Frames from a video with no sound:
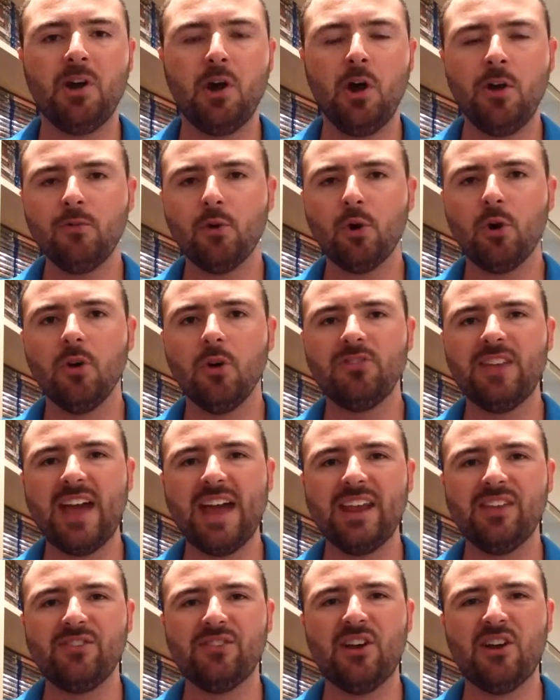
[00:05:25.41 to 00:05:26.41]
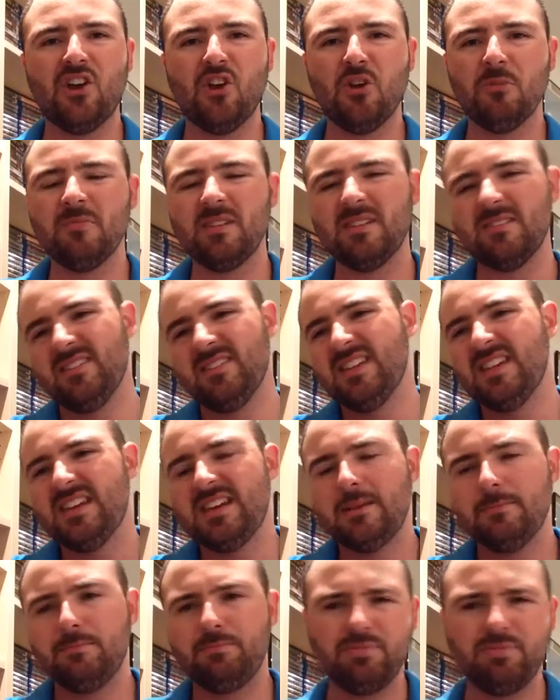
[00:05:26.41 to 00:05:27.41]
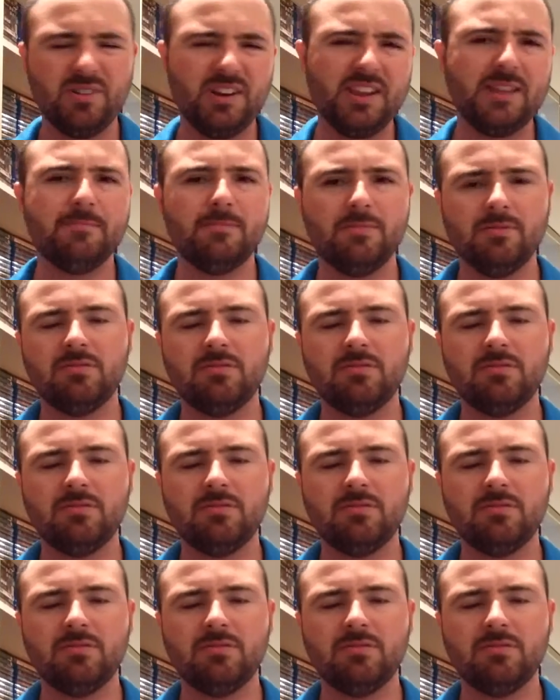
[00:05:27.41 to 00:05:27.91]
overall, Daddy's Home, pretty